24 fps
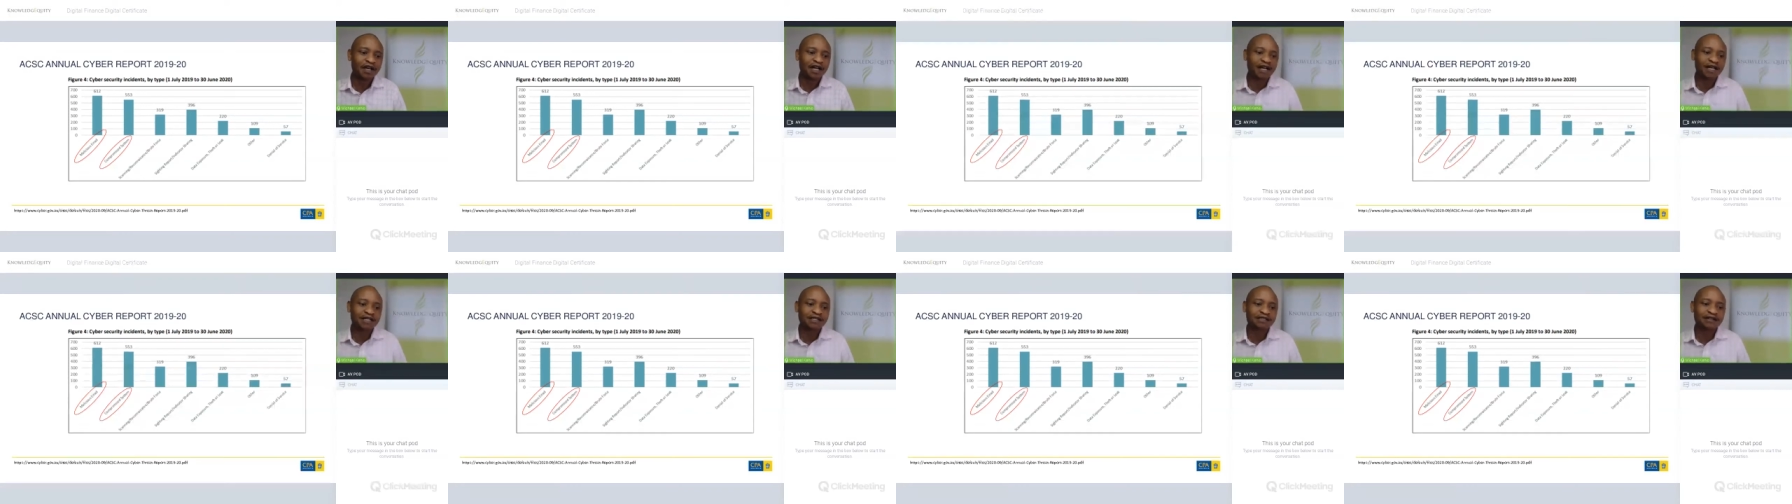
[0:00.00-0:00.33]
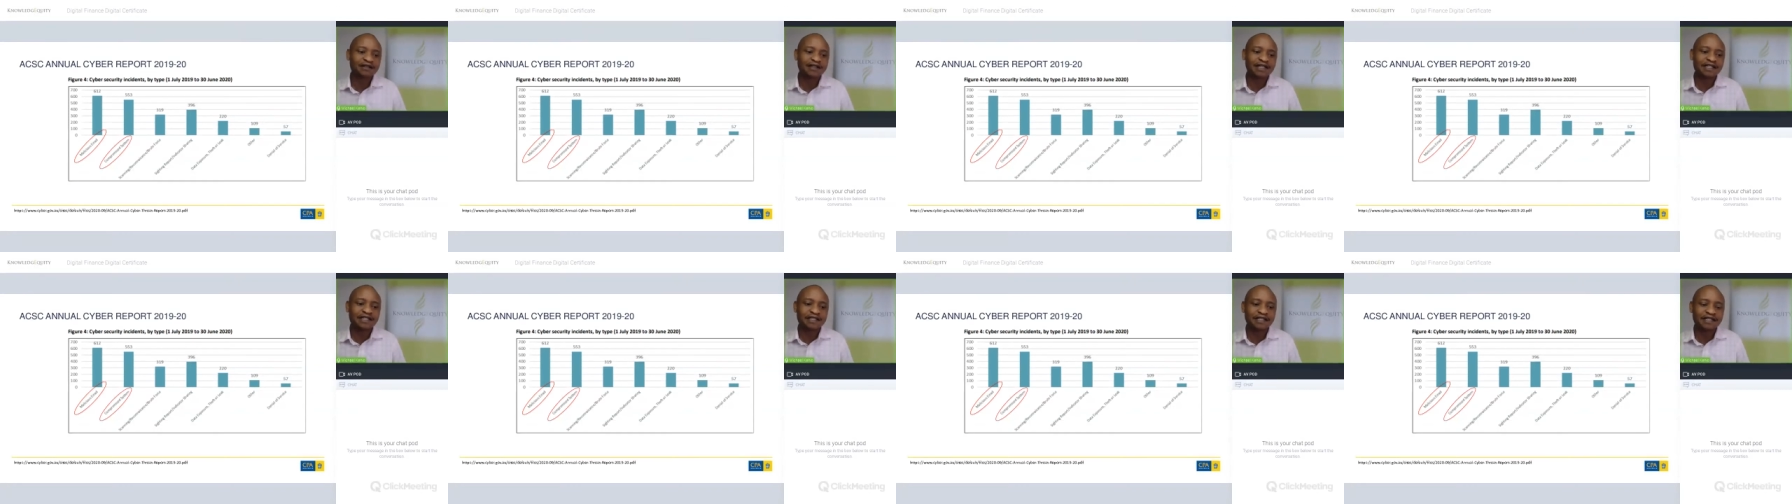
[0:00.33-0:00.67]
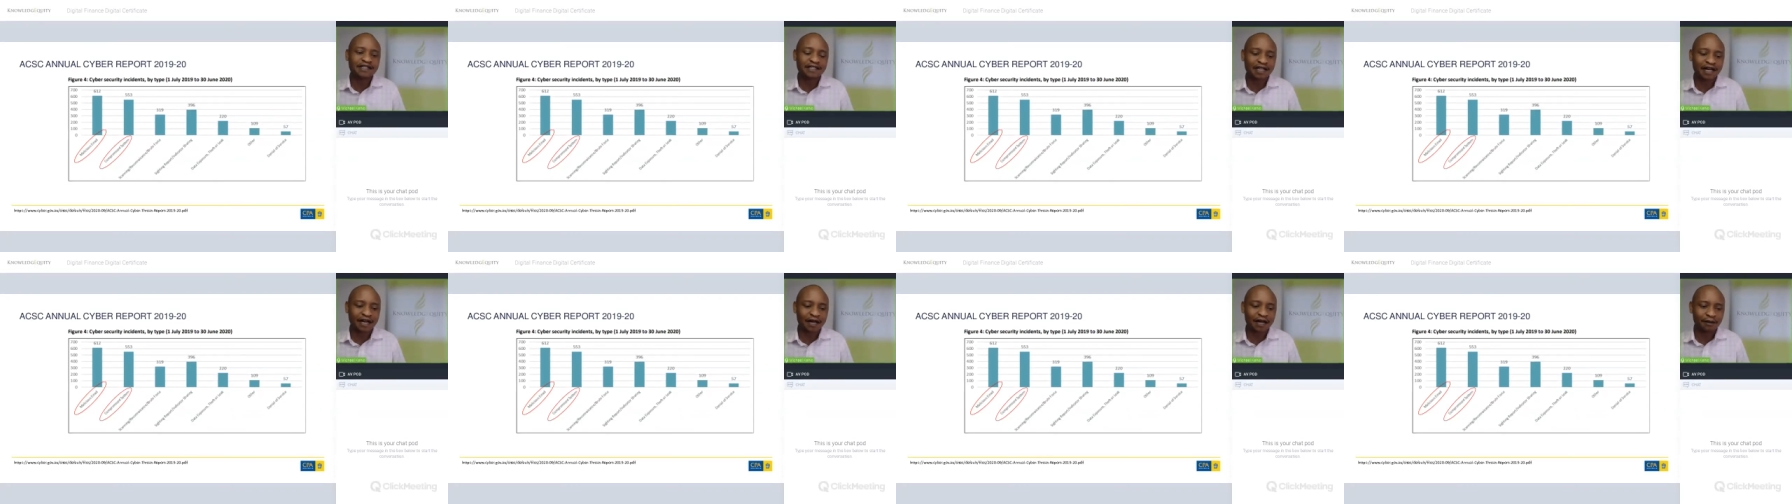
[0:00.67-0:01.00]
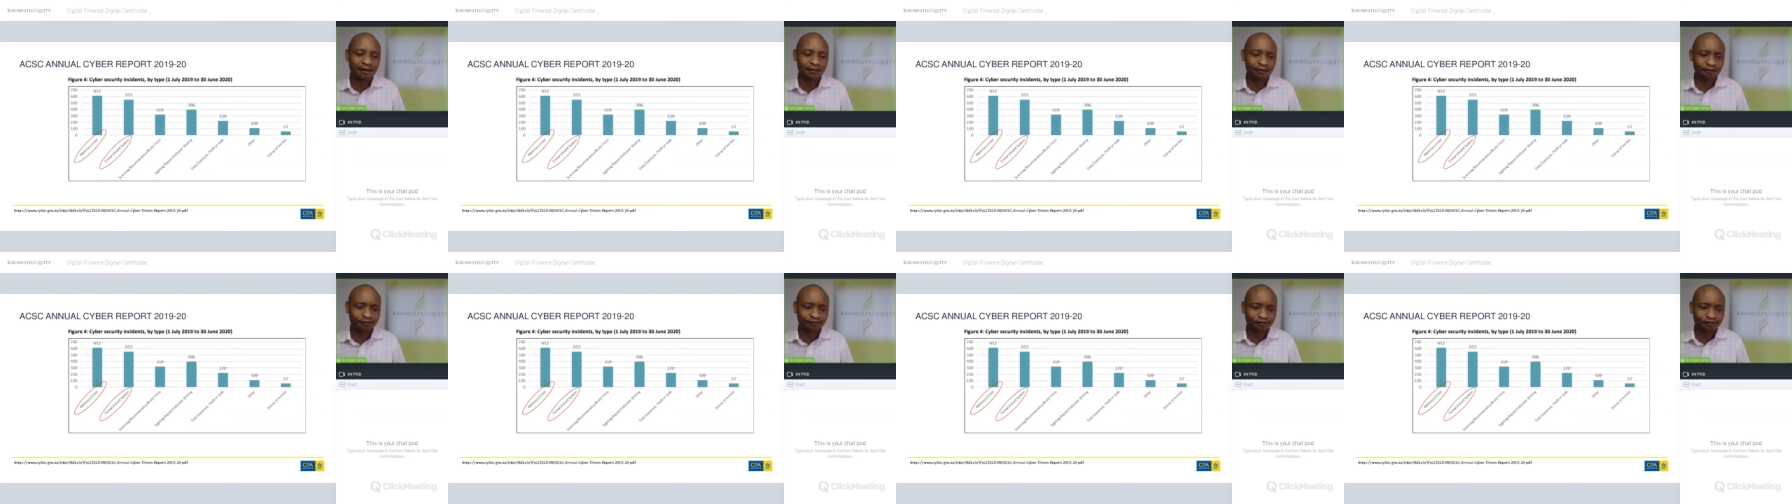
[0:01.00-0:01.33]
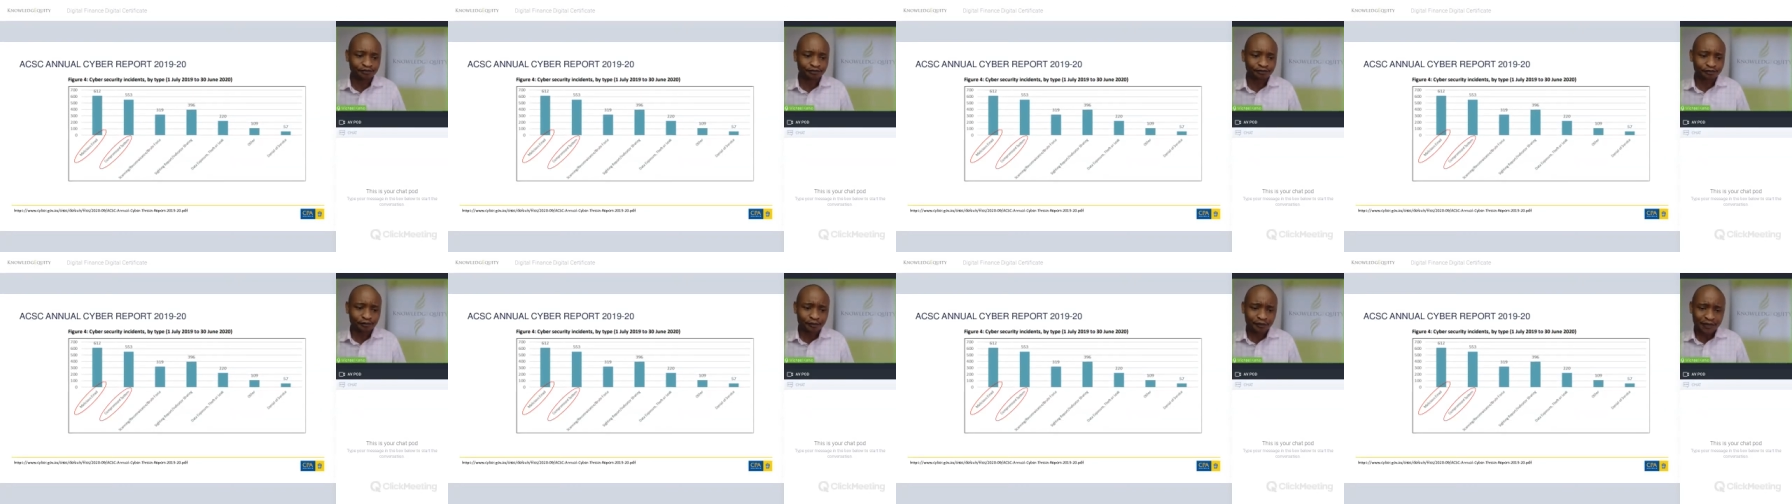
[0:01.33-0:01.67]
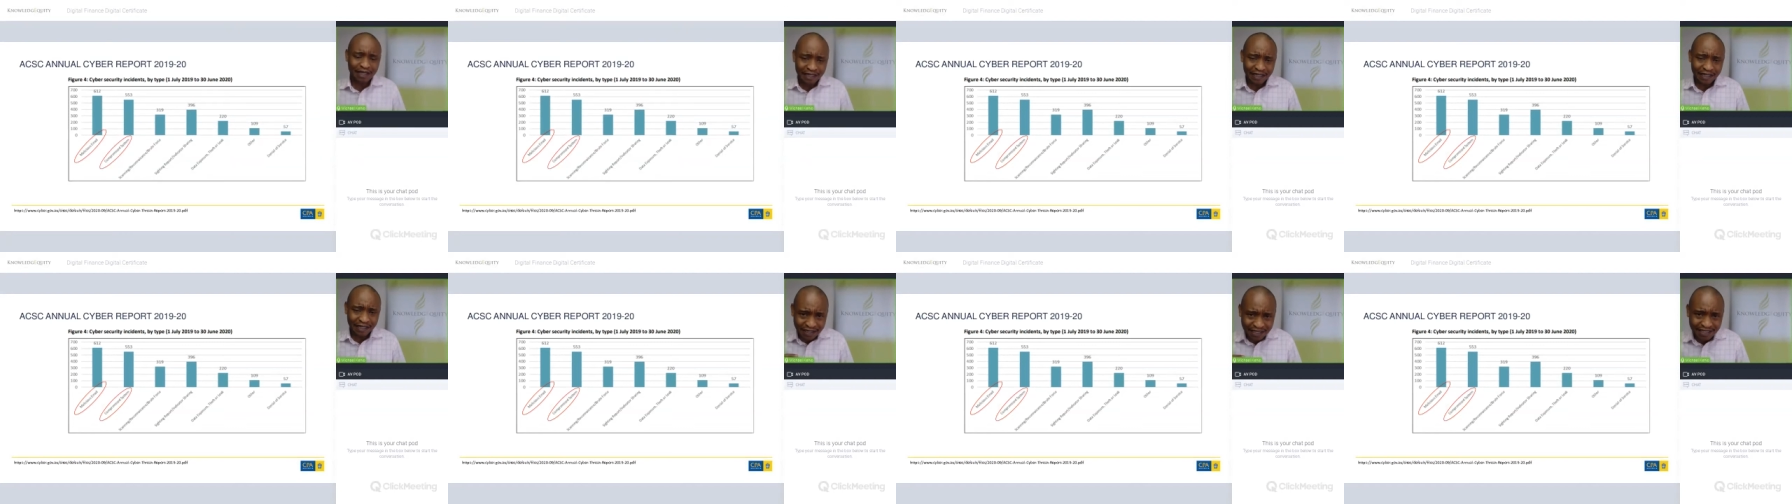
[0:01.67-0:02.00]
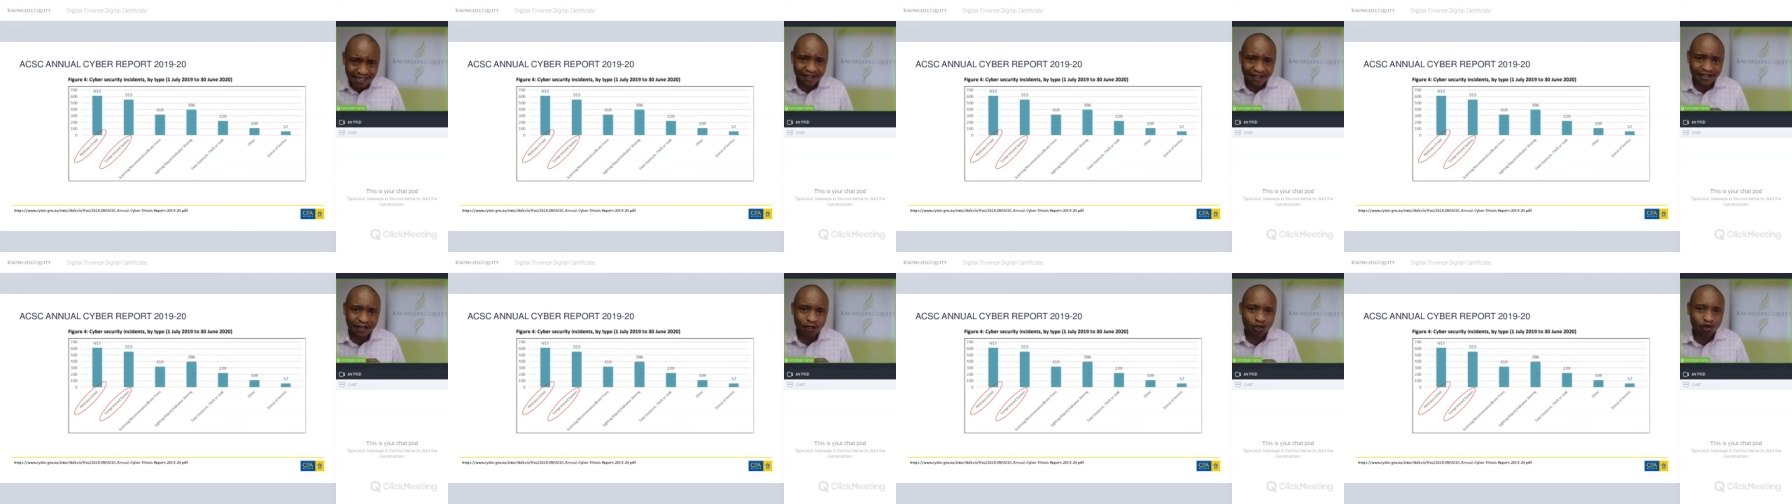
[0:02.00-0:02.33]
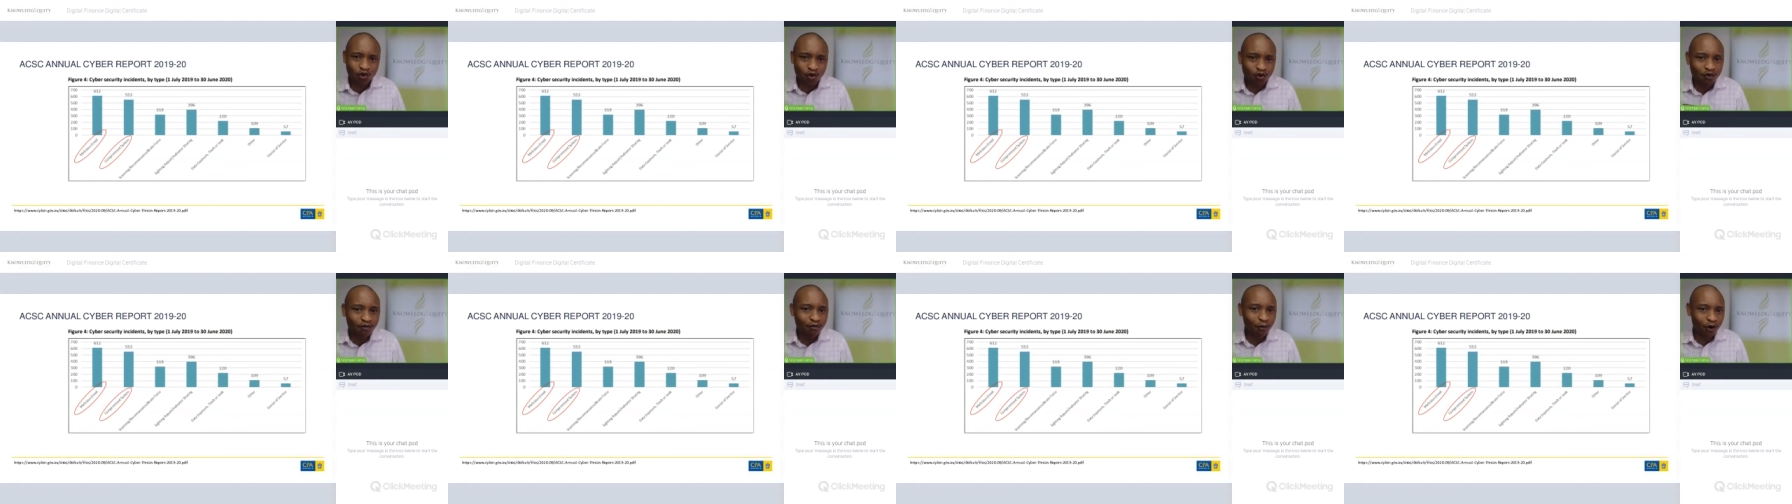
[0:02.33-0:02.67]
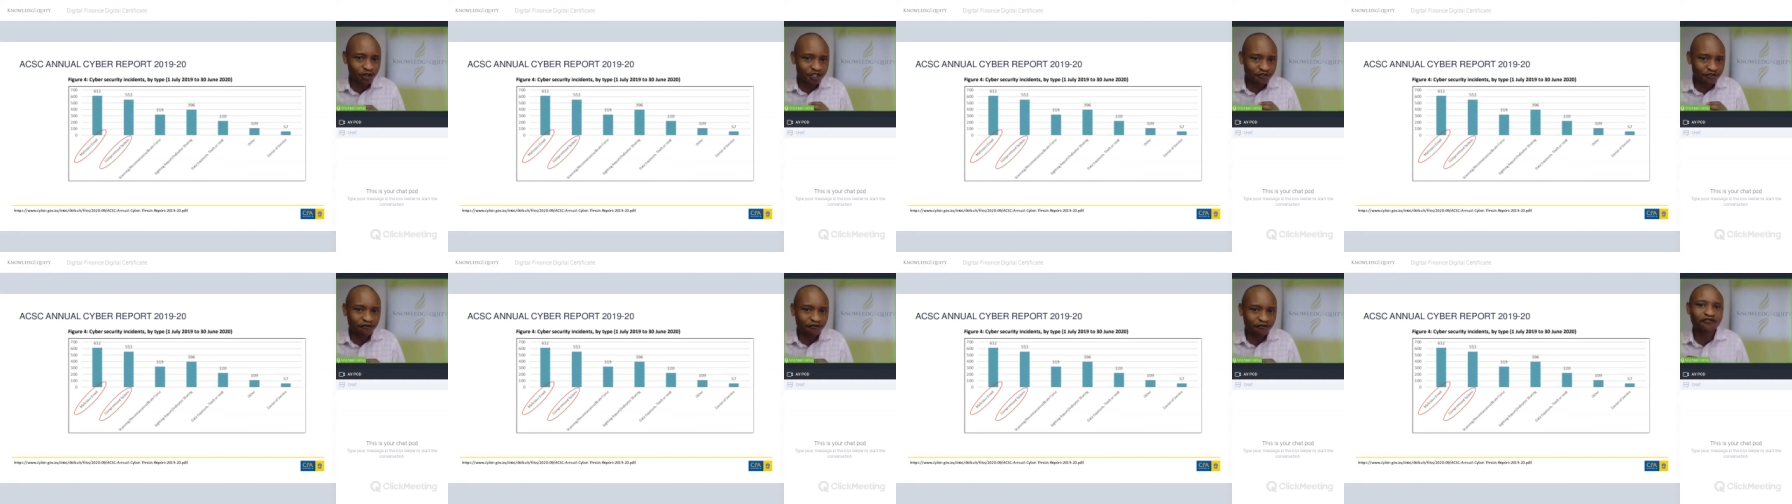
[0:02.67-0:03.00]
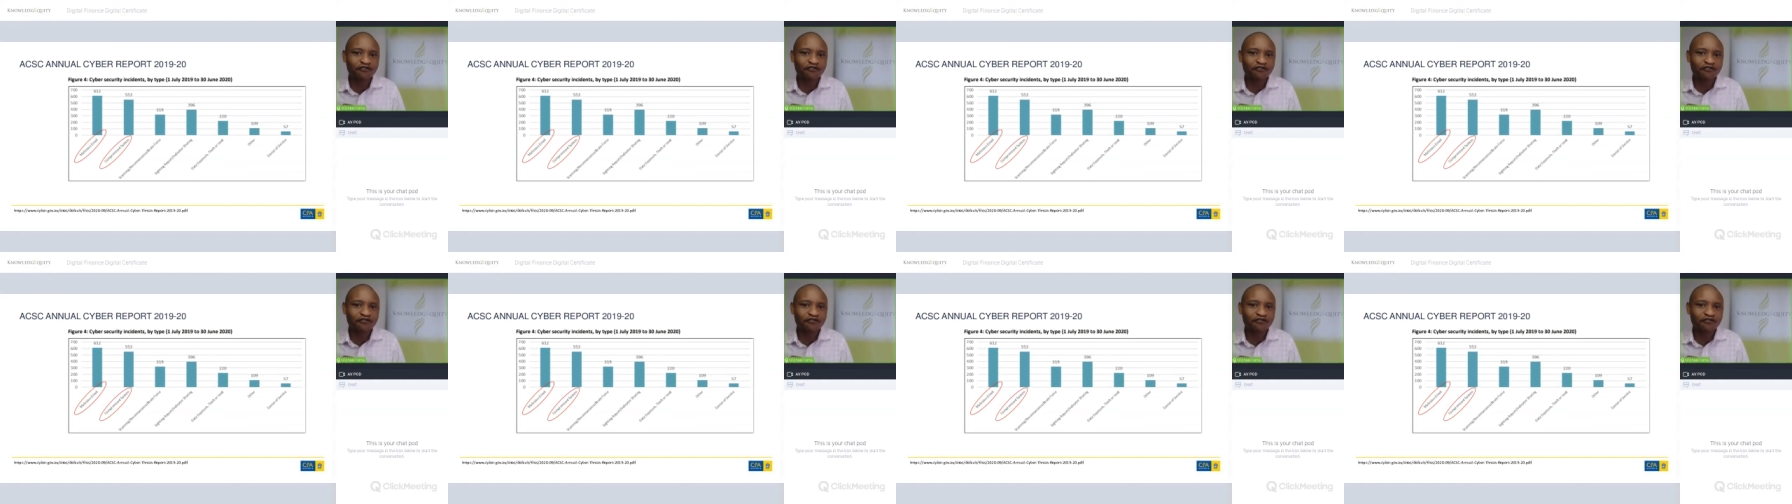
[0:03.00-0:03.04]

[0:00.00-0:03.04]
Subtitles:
And so this is these are the two most